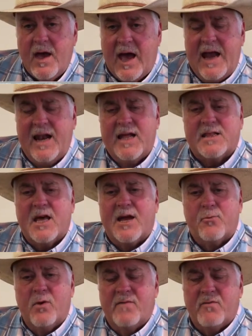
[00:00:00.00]
Hey, let
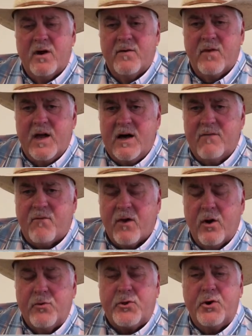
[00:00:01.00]
that river of love
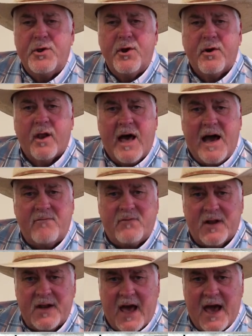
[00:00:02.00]
flow through your life
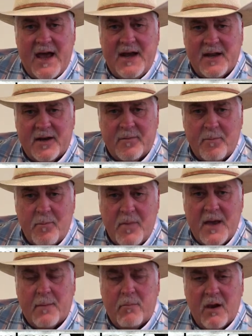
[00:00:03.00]
tonight and
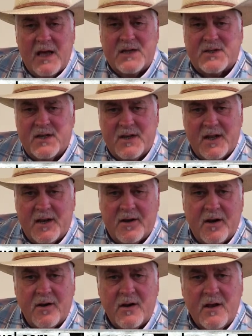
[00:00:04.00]
be a blessing,
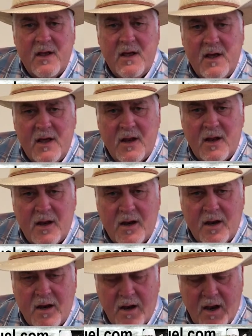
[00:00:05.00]

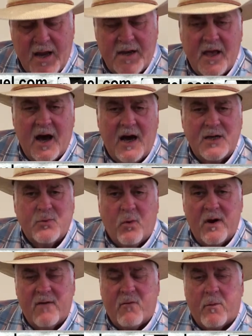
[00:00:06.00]
and let God's
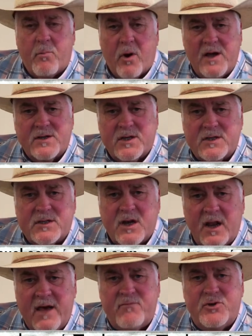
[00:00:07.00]
wonderful presence
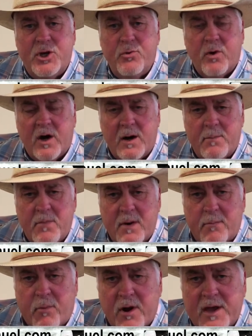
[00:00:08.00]
lift you up
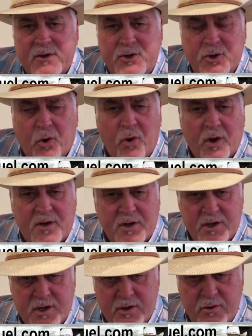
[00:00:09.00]
and bring joy
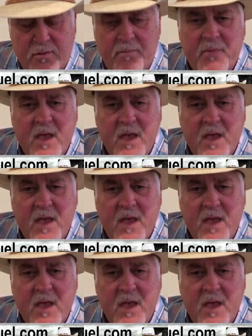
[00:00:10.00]
to you.